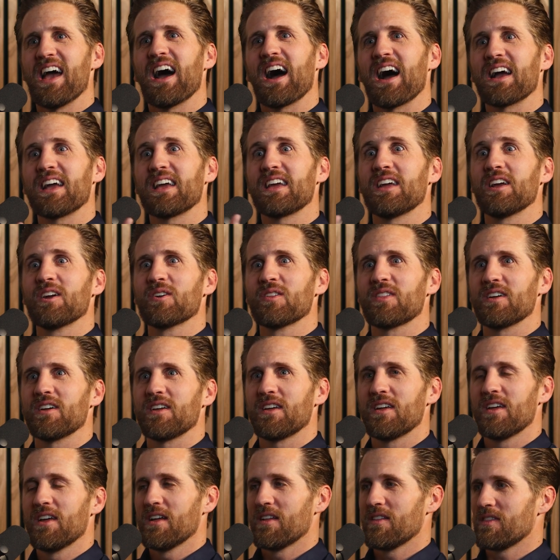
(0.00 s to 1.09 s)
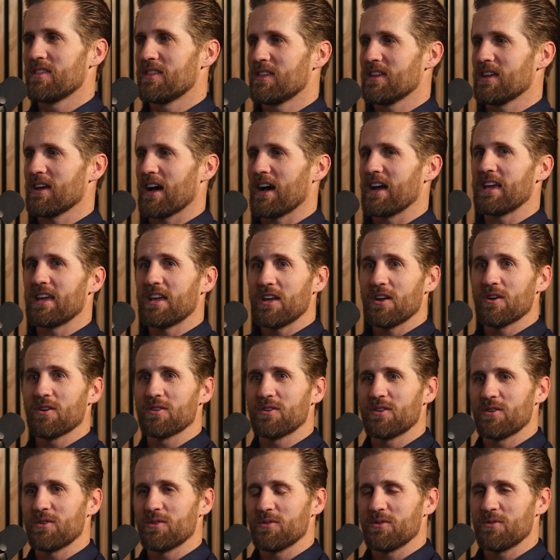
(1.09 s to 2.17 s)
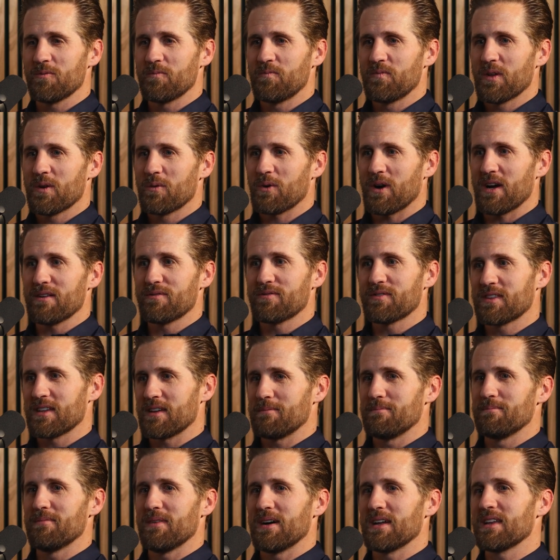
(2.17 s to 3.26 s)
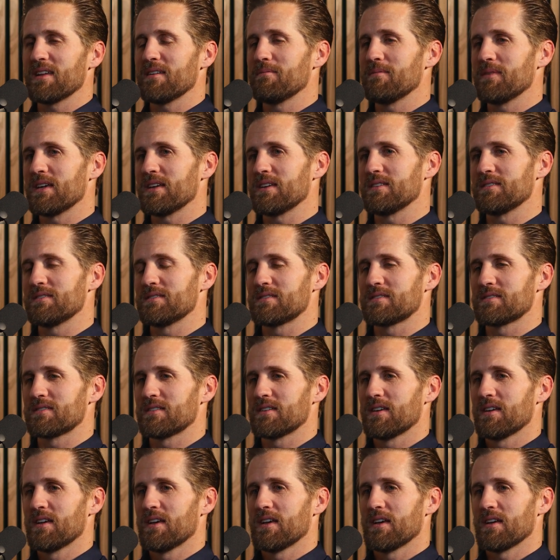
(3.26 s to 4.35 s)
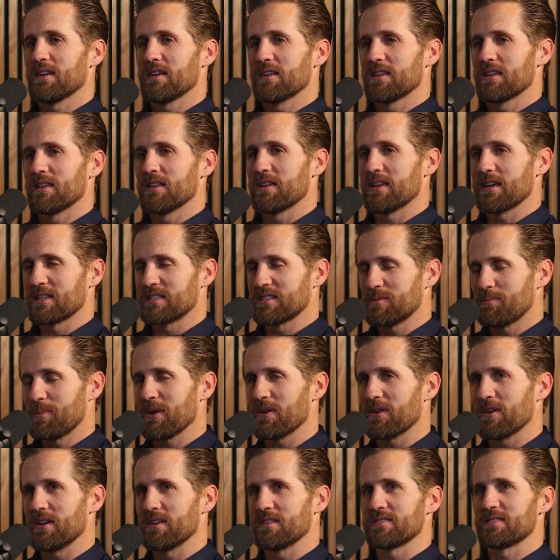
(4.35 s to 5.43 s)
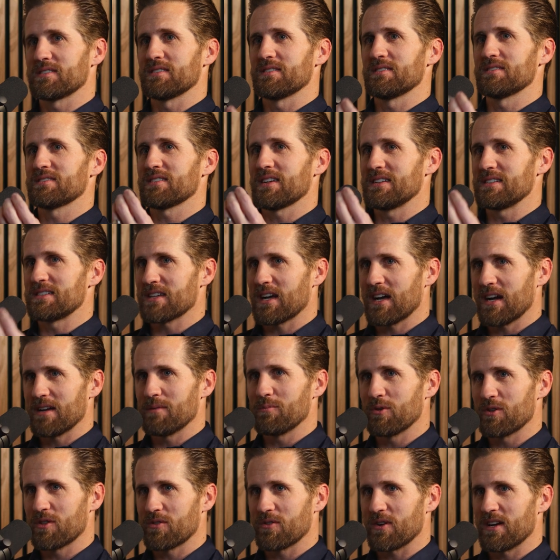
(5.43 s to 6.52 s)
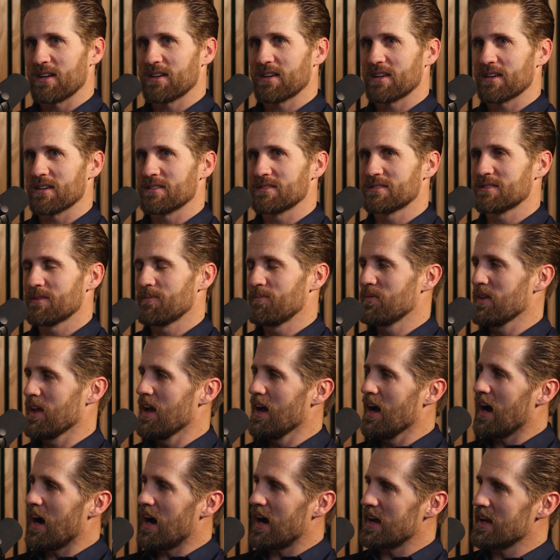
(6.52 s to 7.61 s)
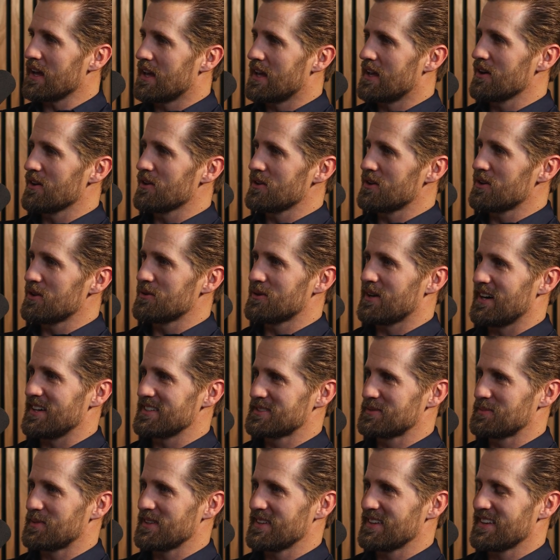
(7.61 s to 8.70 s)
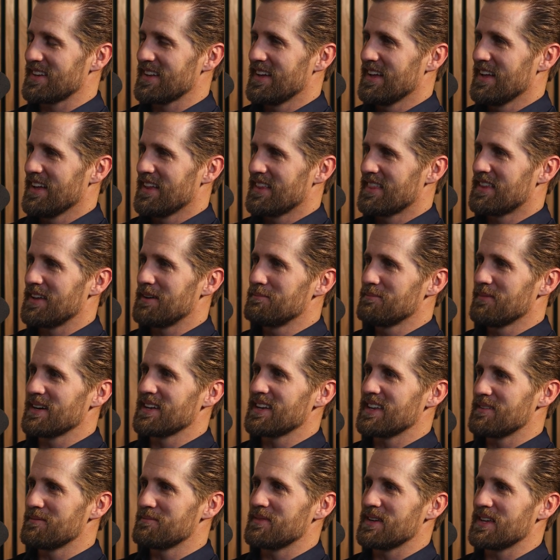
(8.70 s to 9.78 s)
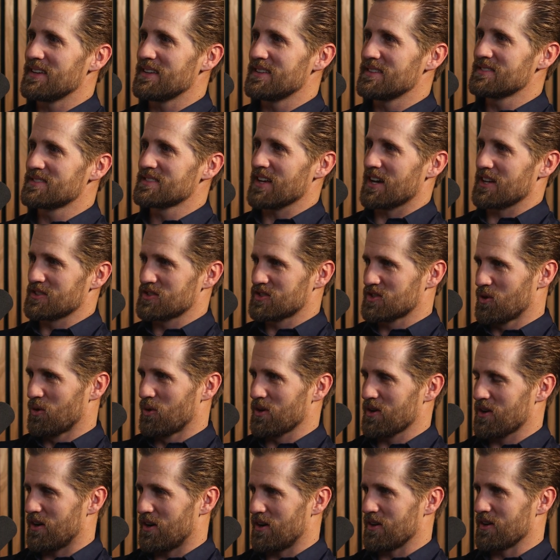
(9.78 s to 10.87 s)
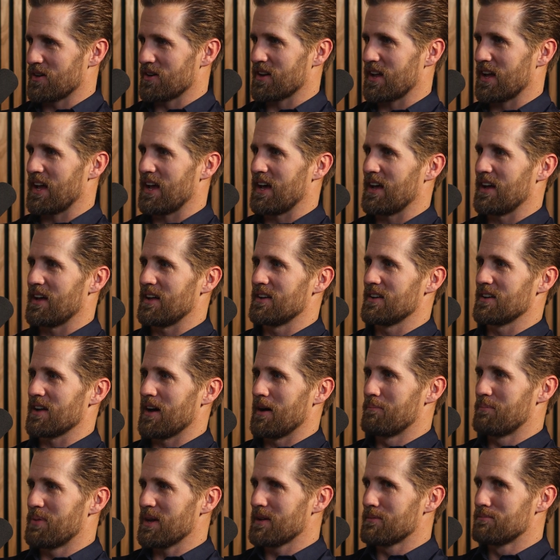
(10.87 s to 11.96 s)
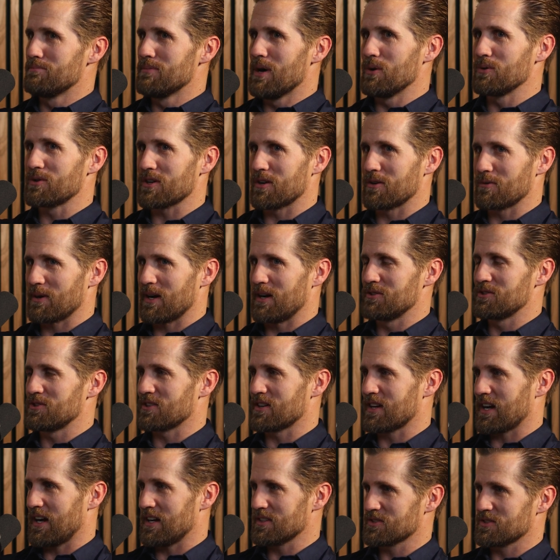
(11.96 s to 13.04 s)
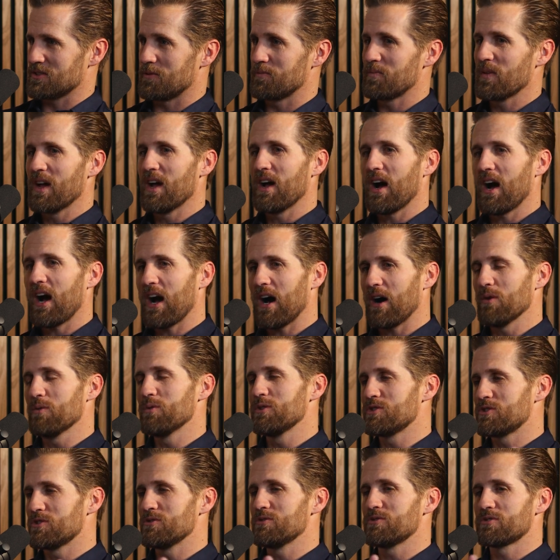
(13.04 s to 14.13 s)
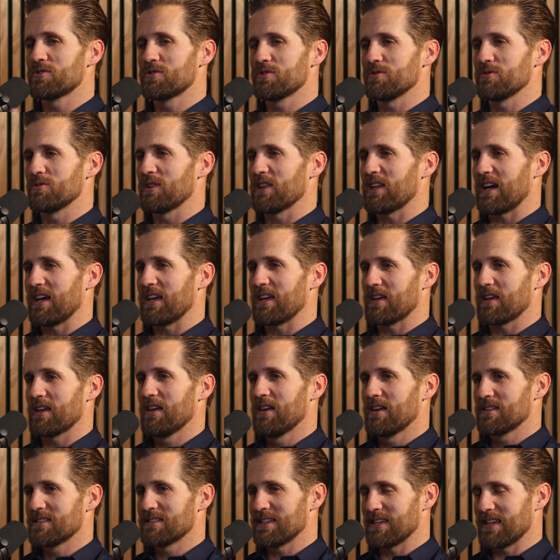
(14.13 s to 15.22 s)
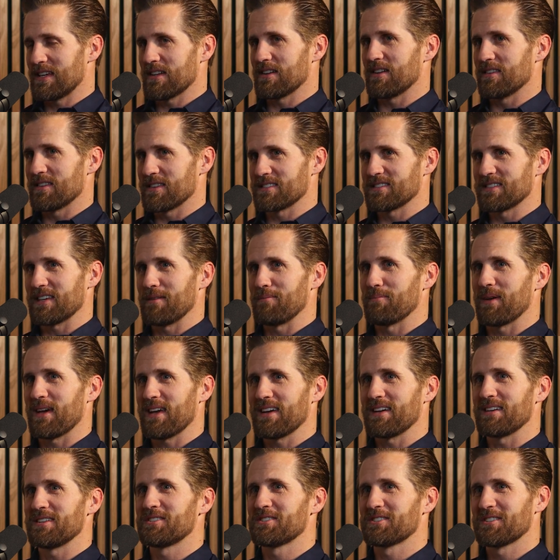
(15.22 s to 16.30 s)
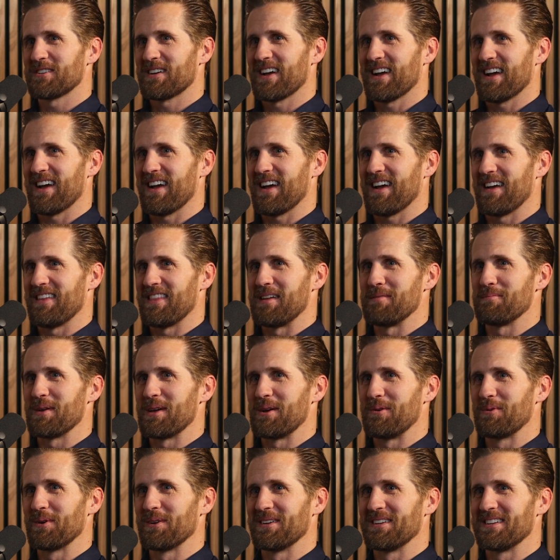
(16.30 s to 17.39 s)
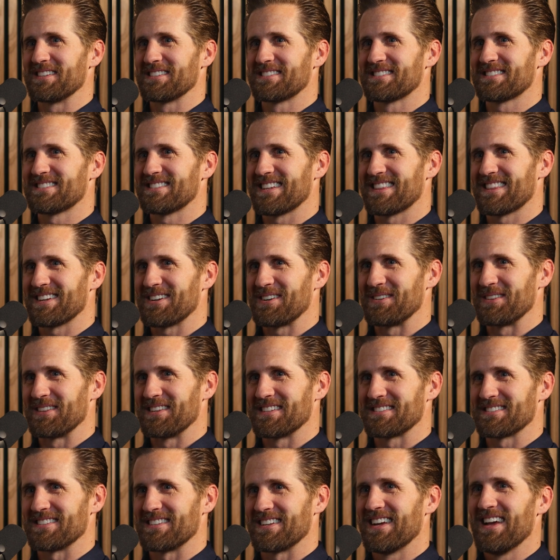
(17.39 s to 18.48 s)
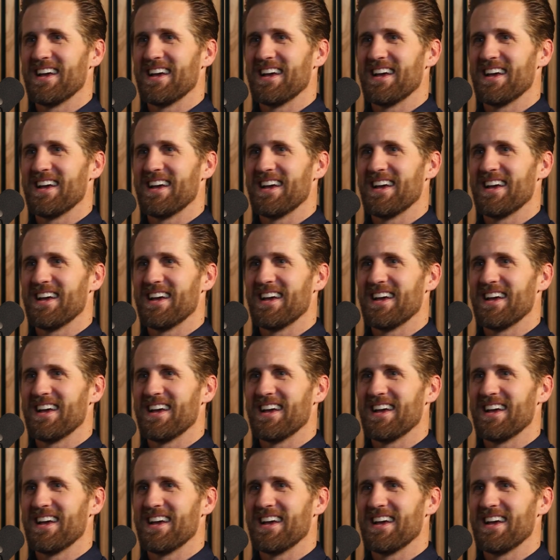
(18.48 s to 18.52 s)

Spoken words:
I hear you, wife, that money means experiences and time with grandkids. I hear you, husband, that money means a scorecard and a big moat around your castle. How would you two like to get on the same page? And then being willing to sit there and listen.